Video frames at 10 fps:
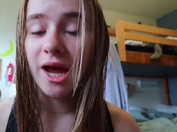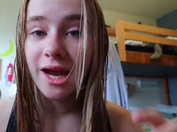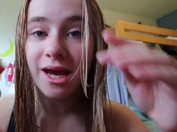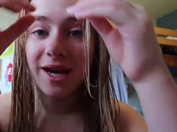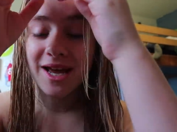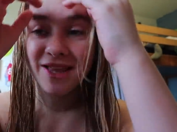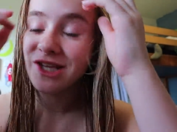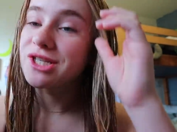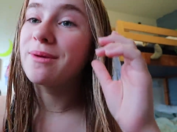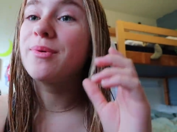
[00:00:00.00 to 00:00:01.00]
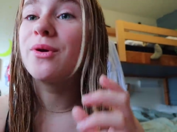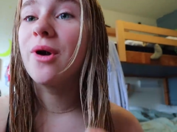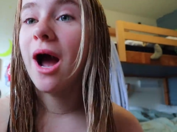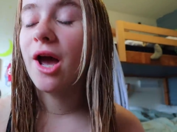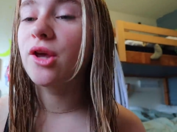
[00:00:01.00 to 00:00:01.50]
and the shampoo
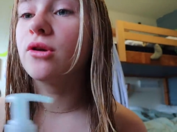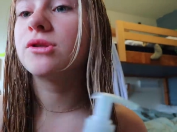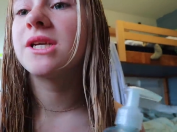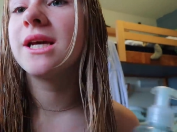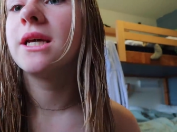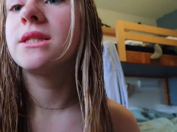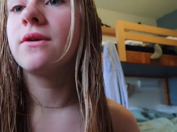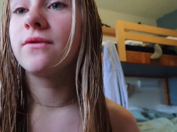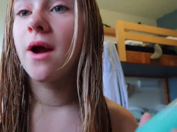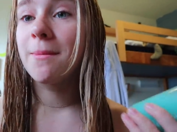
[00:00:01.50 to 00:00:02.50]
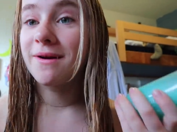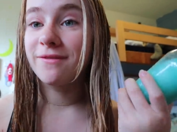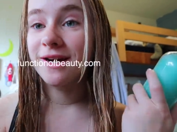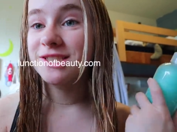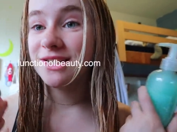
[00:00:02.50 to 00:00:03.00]
I use is from
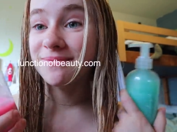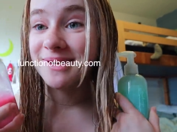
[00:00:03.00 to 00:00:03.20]
Function of